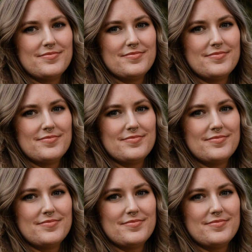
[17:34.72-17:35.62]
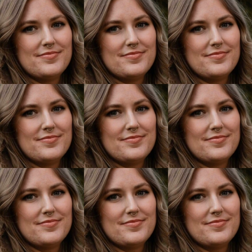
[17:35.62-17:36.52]

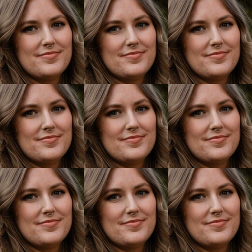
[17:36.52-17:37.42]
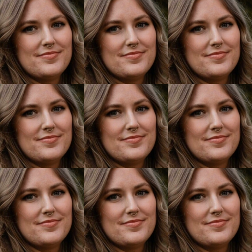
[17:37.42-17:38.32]

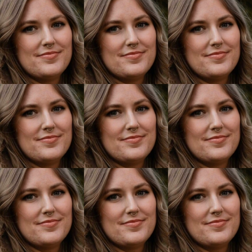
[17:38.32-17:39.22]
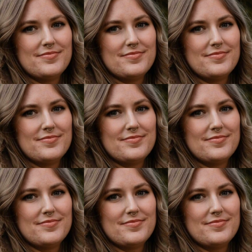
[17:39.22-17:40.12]

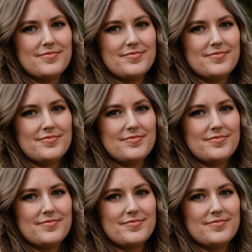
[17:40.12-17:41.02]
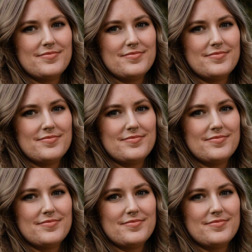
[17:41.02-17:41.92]

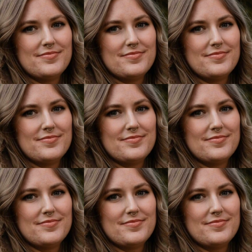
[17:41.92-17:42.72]
This is a still picture; no speech is visible.